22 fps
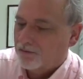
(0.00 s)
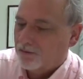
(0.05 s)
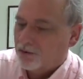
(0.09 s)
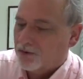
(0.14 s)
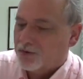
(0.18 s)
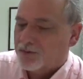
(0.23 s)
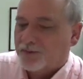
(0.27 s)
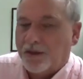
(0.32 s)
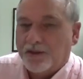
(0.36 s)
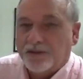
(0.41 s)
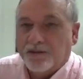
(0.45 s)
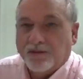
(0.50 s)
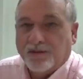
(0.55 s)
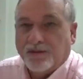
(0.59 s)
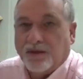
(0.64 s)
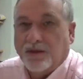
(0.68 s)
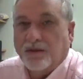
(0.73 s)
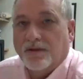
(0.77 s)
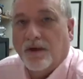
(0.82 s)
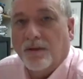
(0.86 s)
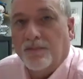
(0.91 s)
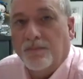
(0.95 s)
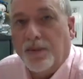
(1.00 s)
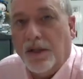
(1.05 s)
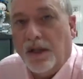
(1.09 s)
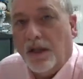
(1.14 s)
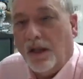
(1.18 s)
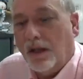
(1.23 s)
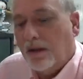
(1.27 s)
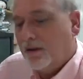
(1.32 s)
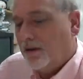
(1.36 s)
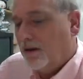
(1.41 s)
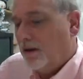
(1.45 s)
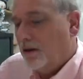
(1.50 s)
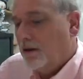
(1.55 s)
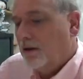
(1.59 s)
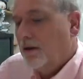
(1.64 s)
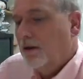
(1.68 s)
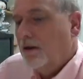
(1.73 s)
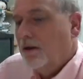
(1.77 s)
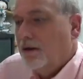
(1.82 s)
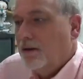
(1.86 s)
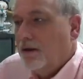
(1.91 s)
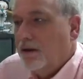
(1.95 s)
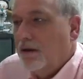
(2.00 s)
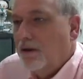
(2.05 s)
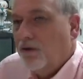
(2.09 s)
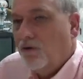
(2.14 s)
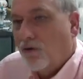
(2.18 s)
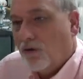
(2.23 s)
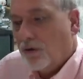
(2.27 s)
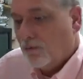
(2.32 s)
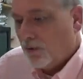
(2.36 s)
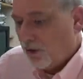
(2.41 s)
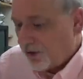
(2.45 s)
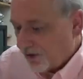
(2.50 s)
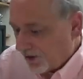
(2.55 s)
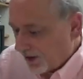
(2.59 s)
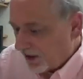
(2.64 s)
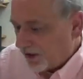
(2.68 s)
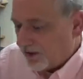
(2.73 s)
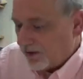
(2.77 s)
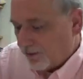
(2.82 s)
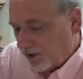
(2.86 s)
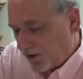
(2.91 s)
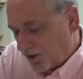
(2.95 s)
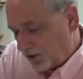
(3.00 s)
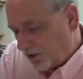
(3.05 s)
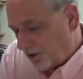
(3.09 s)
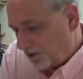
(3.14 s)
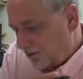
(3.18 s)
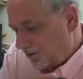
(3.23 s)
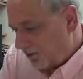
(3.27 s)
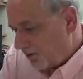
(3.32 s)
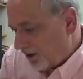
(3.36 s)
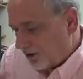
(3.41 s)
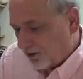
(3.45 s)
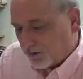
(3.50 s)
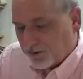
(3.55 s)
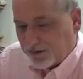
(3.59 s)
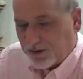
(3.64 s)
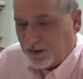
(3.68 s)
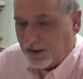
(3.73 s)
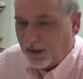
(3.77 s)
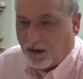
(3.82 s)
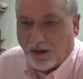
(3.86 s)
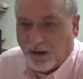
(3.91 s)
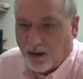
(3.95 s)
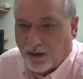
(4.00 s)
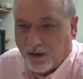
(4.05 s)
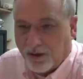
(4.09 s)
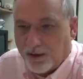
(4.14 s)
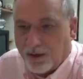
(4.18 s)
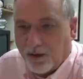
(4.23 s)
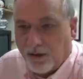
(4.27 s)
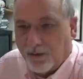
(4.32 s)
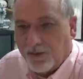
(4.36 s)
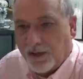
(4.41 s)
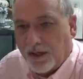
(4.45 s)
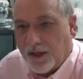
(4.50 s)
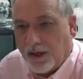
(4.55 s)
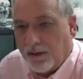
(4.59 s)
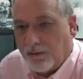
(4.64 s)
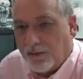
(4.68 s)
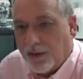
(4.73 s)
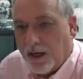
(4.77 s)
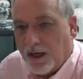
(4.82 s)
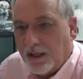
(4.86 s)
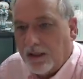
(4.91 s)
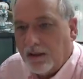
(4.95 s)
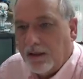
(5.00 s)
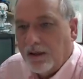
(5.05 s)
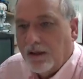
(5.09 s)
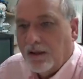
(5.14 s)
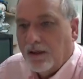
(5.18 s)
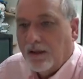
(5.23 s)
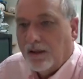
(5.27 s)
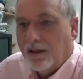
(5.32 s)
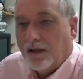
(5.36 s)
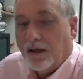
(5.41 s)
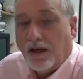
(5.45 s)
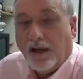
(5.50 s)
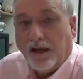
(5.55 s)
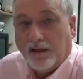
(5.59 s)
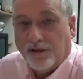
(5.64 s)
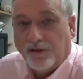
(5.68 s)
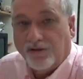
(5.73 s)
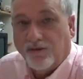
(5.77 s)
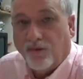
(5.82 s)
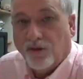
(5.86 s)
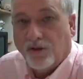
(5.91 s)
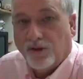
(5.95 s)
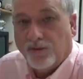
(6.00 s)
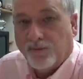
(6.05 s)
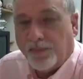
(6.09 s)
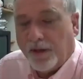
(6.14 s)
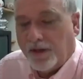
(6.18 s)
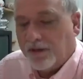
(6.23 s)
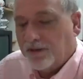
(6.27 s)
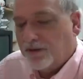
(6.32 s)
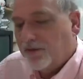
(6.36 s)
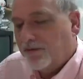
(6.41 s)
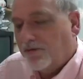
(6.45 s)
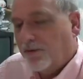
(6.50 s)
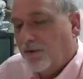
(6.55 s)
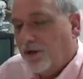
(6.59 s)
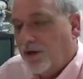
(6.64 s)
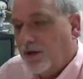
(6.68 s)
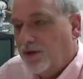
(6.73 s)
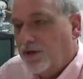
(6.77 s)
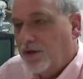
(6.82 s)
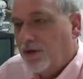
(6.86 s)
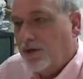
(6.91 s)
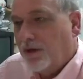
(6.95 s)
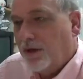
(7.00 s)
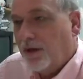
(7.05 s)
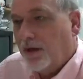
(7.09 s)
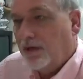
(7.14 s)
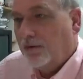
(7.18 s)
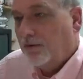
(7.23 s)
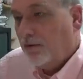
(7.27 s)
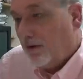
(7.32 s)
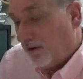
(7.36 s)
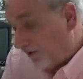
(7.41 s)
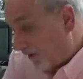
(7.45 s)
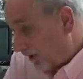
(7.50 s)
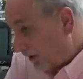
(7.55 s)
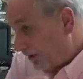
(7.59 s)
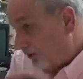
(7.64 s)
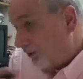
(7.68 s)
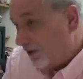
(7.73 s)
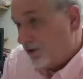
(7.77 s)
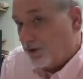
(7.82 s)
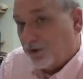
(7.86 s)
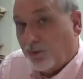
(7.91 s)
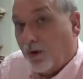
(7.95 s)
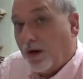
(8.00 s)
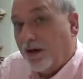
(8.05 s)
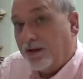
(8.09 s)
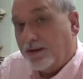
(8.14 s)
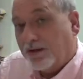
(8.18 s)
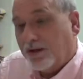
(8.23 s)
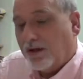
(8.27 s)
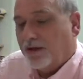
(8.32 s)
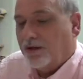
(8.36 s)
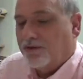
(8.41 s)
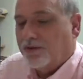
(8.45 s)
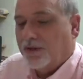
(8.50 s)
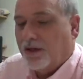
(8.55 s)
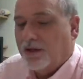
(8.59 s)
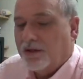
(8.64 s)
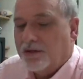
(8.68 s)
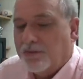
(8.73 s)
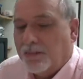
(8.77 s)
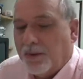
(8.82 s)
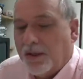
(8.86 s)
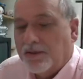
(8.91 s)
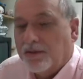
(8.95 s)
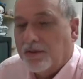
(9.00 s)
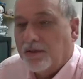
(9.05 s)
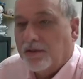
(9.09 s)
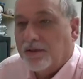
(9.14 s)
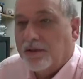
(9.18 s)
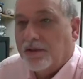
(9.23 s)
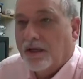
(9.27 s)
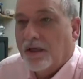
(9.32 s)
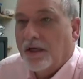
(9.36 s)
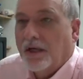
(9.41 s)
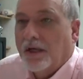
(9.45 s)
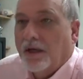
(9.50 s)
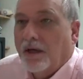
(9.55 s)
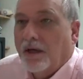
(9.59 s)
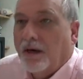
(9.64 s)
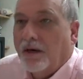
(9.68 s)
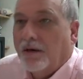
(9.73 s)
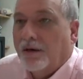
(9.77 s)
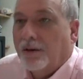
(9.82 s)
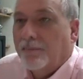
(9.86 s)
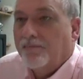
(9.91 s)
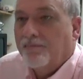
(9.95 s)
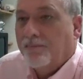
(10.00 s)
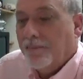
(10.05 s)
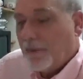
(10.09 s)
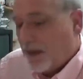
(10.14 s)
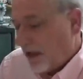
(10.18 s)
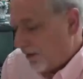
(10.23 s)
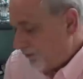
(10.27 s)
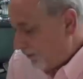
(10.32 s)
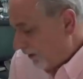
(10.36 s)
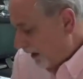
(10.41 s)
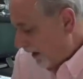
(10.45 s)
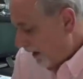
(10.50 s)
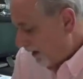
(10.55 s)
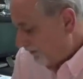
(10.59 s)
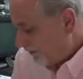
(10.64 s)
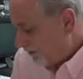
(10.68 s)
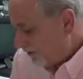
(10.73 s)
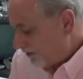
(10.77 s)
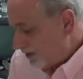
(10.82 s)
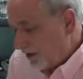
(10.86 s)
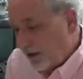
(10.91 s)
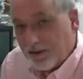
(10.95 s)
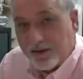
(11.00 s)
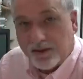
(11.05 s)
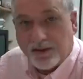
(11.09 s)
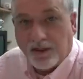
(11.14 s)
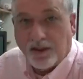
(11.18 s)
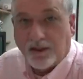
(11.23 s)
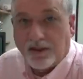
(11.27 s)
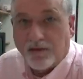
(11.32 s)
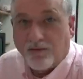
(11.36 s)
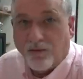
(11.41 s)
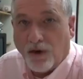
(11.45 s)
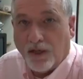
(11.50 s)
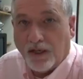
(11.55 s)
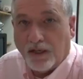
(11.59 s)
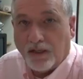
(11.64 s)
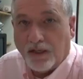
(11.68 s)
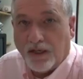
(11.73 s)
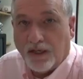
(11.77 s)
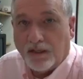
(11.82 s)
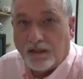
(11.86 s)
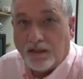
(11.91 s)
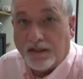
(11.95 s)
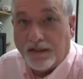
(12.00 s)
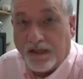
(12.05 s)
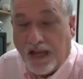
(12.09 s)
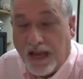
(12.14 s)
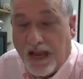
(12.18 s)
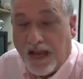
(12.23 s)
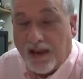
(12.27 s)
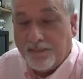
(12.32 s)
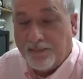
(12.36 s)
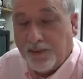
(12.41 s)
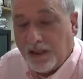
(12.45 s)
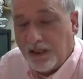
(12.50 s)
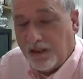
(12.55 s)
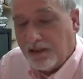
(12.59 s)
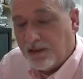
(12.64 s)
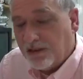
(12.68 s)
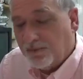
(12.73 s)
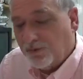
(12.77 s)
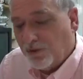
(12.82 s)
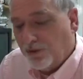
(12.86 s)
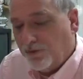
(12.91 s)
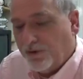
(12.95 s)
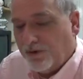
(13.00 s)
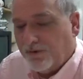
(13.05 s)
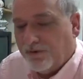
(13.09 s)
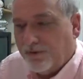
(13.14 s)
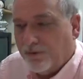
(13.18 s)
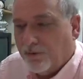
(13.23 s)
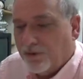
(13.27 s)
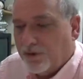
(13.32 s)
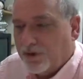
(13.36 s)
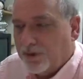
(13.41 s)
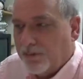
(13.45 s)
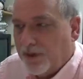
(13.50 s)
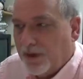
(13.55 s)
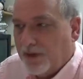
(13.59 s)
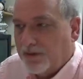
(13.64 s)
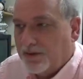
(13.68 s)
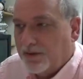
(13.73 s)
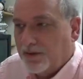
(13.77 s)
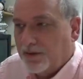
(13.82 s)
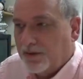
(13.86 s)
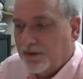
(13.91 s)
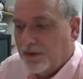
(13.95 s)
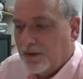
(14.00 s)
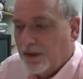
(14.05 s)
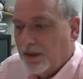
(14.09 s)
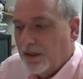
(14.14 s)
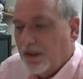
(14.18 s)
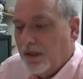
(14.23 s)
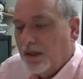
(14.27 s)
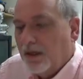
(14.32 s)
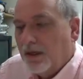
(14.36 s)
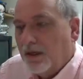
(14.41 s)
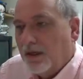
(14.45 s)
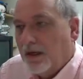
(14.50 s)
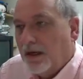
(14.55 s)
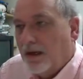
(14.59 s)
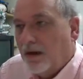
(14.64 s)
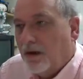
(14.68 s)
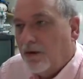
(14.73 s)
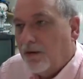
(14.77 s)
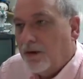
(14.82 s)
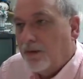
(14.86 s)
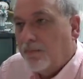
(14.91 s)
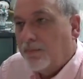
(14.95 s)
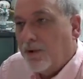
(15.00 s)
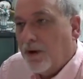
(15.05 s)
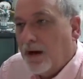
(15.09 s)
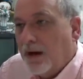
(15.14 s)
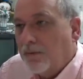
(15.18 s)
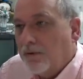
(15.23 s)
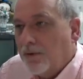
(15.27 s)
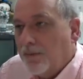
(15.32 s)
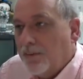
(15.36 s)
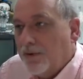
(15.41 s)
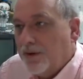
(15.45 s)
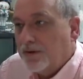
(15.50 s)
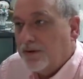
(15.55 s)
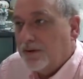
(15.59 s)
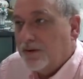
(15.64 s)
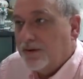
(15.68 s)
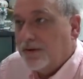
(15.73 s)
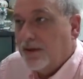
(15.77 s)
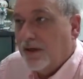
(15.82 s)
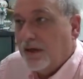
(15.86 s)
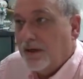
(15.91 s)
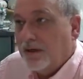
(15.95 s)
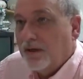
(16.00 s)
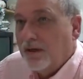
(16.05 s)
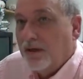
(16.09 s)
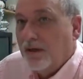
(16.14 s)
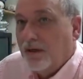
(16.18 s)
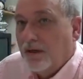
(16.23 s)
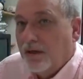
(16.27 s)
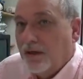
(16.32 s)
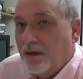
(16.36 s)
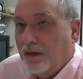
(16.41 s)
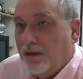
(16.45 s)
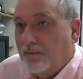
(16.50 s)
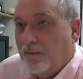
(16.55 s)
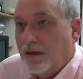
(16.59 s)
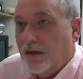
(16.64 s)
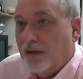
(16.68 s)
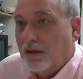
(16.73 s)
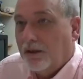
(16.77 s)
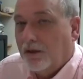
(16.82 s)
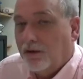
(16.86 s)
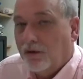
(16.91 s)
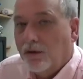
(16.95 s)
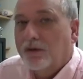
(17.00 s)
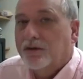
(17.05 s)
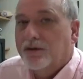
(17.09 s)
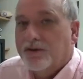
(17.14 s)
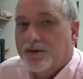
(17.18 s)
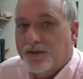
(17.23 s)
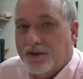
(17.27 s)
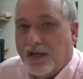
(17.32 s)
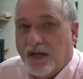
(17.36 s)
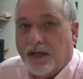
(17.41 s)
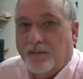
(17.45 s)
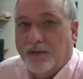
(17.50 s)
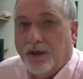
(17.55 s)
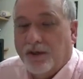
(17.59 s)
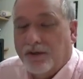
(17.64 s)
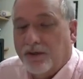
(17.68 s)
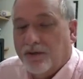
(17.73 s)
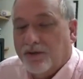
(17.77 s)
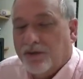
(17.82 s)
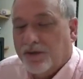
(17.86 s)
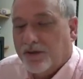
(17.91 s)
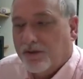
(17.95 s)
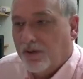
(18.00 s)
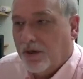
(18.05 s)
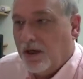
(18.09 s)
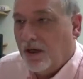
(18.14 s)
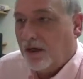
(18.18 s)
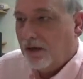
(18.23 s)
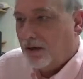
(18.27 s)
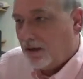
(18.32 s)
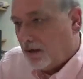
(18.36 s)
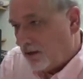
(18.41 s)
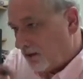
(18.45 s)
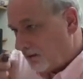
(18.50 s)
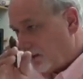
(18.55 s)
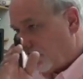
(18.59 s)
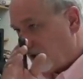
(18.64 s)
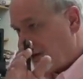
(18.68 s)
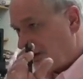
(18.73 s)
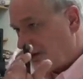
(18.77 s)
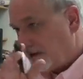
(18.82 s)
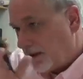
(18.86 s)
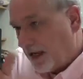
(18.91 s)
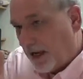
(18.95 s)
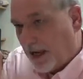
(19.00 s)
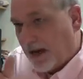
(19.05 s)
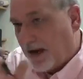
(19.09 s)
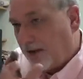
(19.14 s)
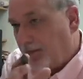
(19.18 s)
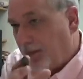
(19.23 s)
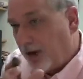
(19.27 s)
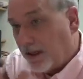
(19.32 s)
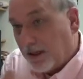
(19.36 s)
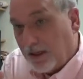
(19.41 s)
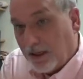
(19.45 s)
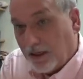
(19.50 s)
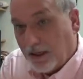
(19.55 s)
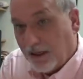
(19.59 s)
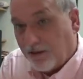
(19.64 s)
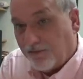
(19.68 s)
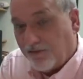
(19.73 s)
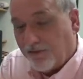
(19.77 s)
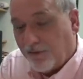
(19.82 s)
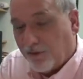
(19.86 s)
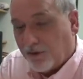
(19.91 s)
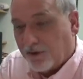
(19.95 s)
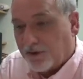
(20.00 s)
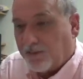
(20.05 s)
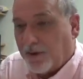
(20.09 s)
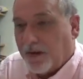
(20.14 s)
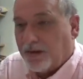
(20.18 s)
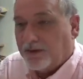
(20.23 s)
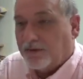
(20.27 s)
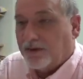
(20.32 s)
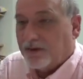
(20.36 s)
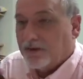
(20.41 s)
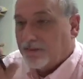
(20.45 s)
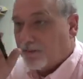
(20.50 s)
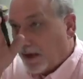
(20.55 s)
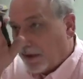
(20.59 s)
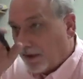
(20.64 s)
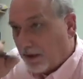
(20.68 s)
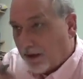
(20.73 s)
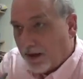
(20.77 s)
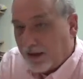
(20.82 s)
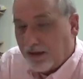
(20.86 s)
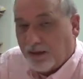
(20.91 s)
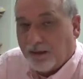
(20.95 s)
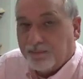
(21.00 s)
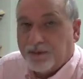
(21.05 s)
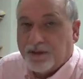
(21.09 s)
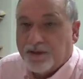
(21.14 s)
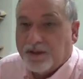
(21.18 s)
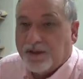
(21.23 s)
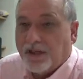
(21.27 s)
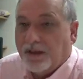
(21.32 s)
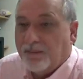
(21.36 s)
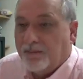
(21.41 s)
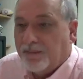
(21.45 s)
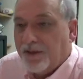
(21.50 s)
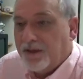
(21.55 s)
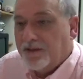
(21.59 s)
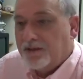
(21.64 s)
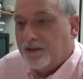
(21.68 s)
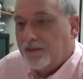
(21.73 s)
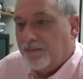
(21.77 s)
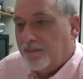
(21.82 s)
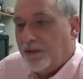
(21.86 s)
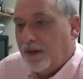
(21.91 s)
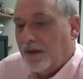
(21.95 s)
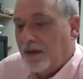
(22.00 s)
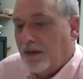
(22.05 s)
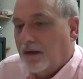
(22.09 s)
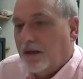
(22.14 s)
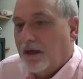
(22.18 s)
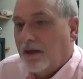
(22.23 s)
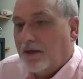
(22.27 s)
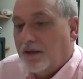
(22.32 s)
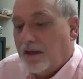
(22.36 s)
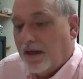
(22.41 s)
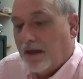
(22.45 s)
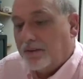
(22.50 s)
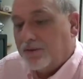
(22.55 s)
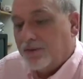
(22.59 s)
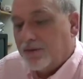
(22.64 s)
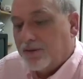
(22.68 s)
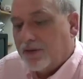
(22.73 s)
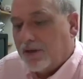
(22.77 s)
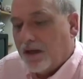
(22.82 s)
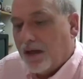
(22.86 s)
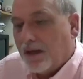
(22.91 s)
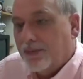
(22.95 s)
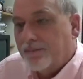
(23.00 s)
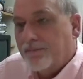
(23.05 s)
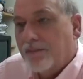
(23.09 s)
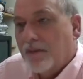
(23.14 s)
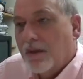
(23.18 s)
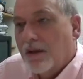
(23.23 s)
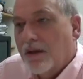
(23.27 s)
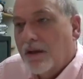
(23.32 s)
the normal thing that we do, and you'll see all the code that I write has 4 spaces for each indent. If I go in twice, I use 8 spaces. And we have this instinct of wanting to hit the tab key to move in 4 spaces. Now the problem is that it might look the same on your screen. A tab and 4 spaces might line up the same place depending on how tabs are set.